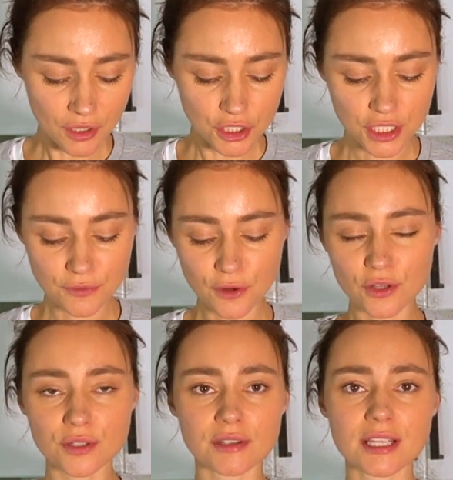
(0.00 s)
Just
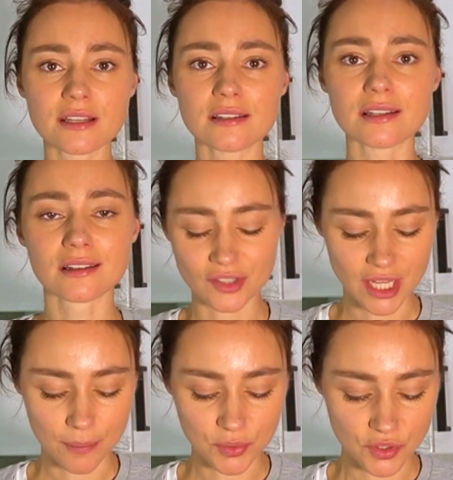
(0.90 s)
follow the easy
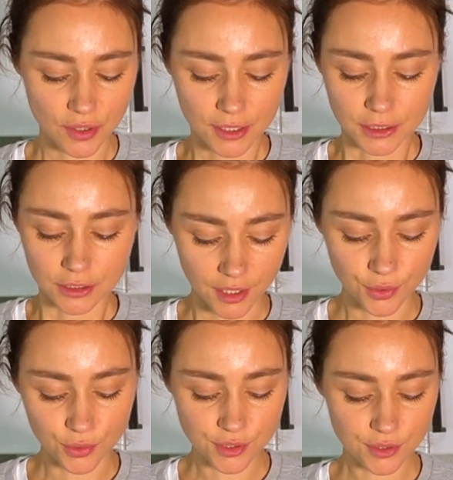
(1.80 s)
steps
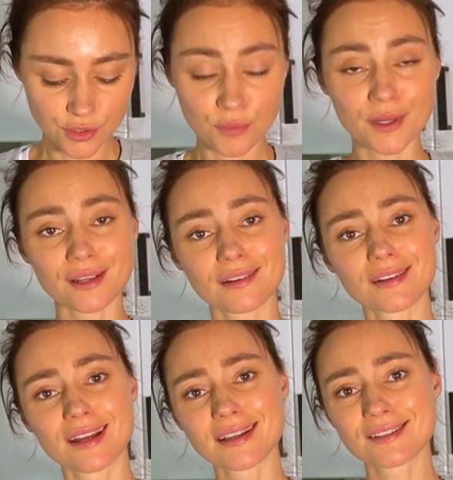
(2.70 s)
in order to make a
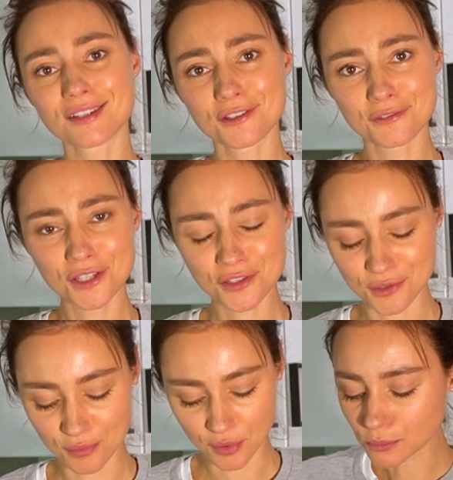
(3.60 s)
nice fish soup.